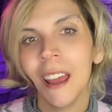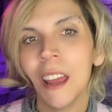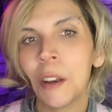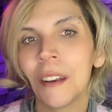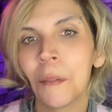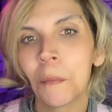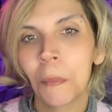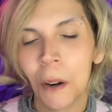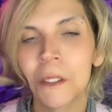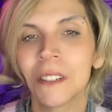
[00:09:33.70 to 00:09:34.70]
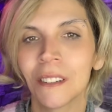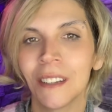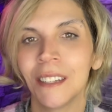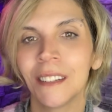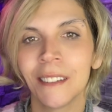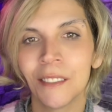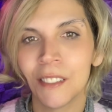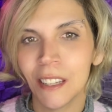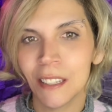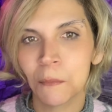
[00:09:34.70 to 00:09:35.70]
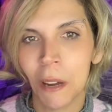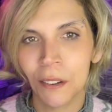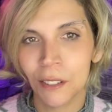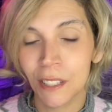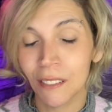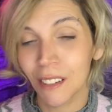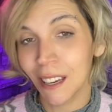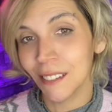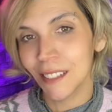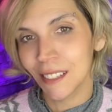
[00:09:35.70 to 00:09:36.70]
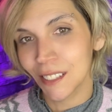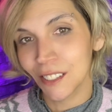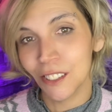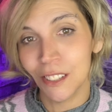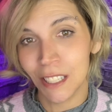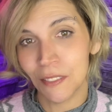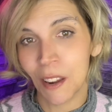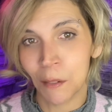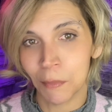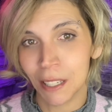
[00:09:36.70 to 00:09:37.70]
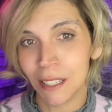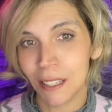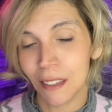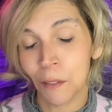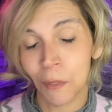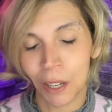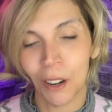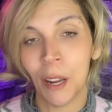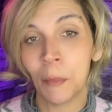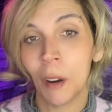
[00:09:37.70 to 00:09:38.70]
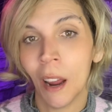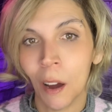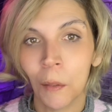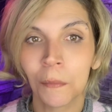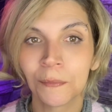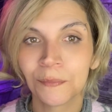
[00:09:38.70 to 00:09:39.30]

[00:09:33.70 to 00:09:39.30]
and personally deliver these bundles of gifts to these families that we are able to help.